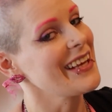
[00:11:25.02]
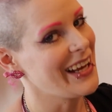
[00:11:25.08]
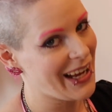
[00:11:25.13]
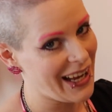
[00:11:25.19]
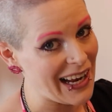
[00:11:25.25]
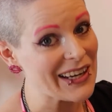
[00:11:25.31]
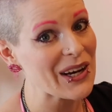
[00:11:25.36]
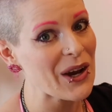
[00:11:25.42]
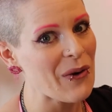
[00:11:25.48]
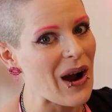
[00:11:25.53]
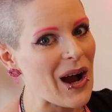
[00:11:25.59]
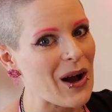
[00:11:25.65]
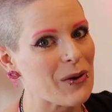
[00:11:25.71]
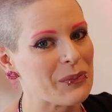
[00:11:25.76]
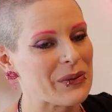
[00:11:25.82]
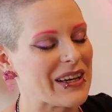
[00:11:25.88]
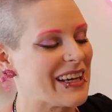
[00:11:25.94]
I know
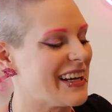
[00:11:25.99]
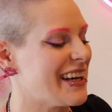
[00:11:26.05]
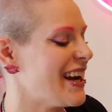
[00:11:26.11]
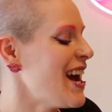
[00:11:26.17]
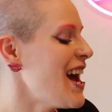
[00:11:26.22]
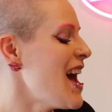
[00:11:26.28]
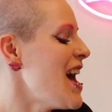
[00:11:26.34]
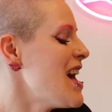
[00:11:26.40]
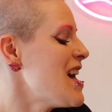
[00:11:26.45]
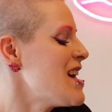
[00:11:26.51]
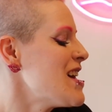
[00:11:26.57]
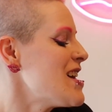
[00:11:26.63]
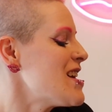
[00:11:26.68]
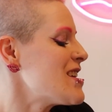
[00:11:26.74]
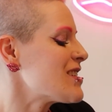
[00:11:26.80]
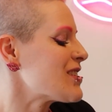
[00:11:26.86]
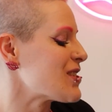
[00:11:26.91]
I'll be.
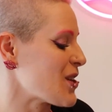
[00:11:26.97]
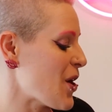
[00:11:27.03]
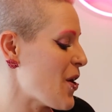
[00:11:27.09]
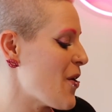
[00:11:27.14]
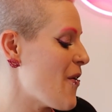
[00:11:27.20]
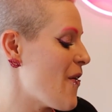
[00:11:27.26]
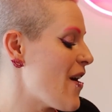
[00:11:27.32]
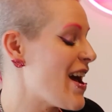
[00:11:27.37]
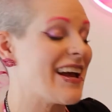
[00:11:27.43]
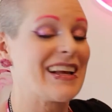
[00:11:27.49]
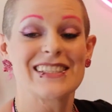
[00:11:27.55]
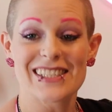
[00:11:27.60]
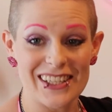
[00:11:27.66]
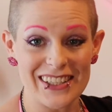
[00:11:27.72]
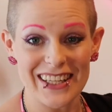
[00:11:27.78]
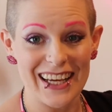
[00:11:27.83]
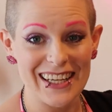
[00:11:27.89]
So
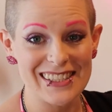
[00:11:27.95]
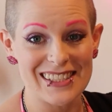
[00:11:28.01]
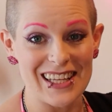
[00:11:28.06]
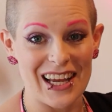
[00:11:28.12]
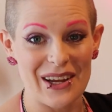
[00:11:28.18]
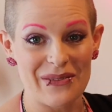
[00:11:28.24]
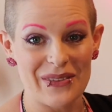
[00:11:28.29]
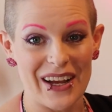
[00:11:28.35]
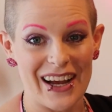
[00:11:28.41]
until next time,